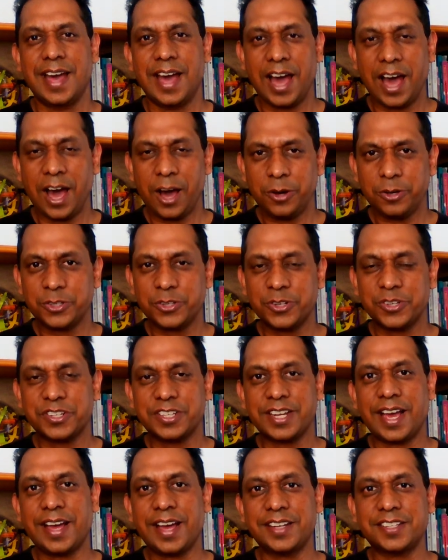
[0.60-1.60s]
How to
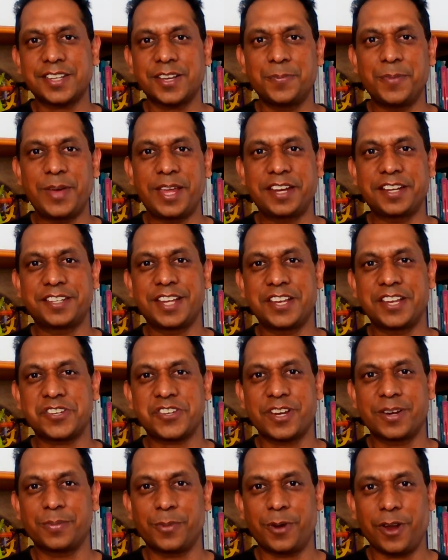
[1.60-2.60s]
start a
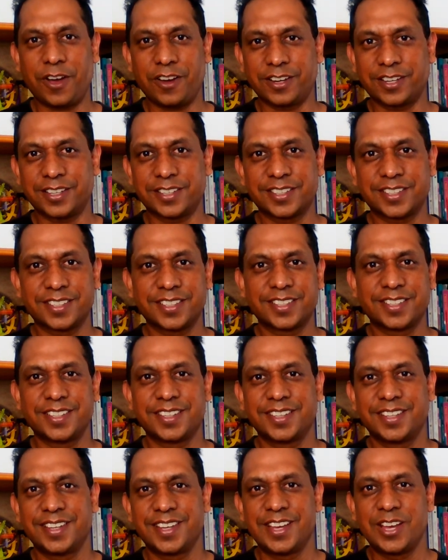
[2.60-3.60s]
meditation blog.
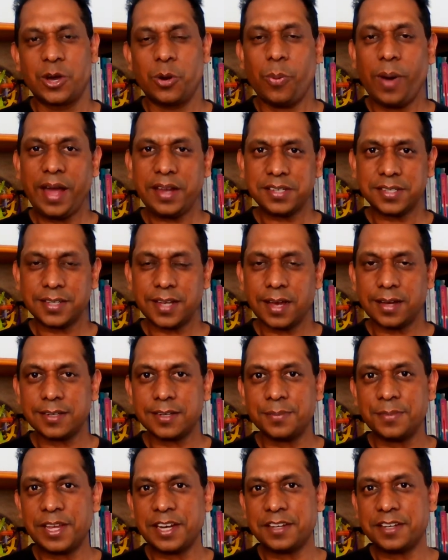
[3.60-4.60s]
Why start a
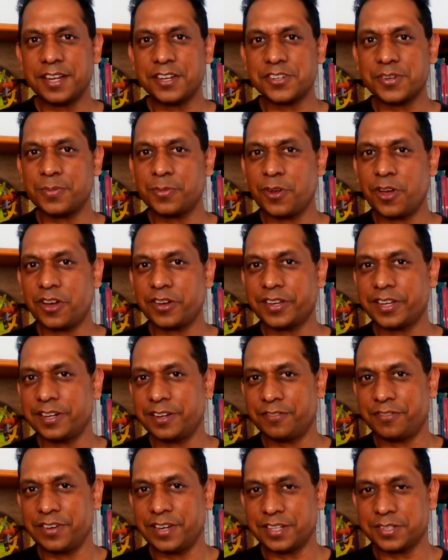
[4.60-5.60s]
meditation blog in the
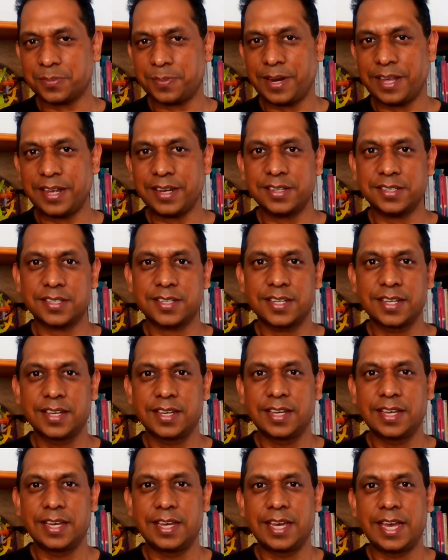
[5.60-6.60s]
first place?
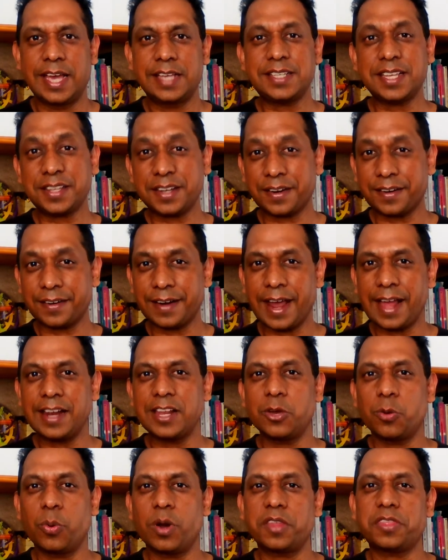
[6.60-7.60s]
Is it really
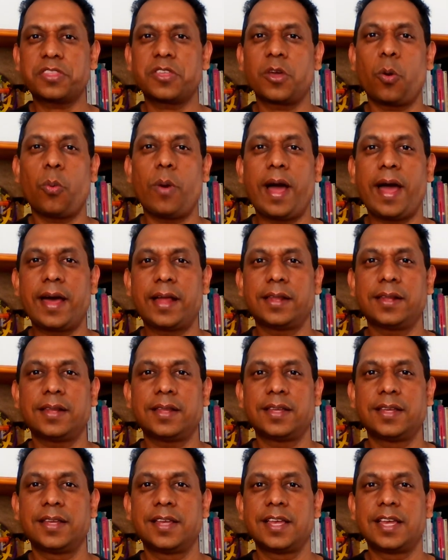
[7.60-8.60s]
worth your while?
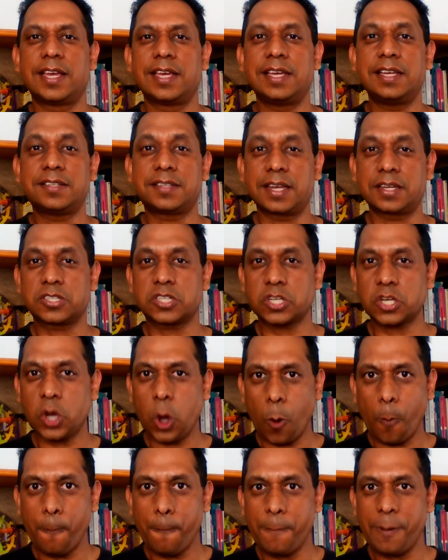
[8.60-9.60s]
Is there
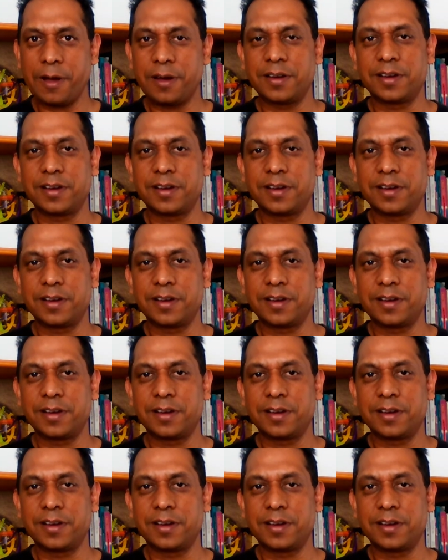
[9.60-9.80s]
scope